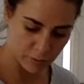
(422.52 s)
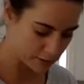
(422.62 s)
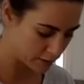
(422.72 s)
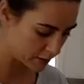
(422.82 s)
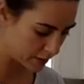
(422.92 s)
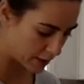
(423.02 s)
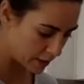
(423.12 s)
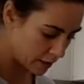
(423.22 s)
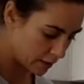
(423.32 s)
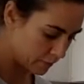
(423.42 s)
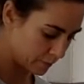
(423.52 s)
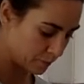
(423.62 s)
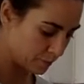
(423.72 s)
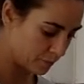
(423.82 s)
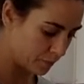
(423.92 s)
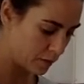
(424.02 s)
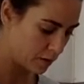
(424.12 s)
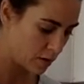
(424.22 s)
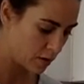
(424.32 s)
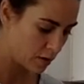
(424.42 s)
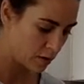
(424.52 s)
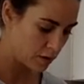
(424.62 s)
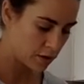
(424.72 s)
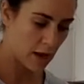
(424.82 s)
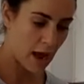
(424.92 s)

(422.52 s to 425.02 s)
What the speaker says: bit sticky, you can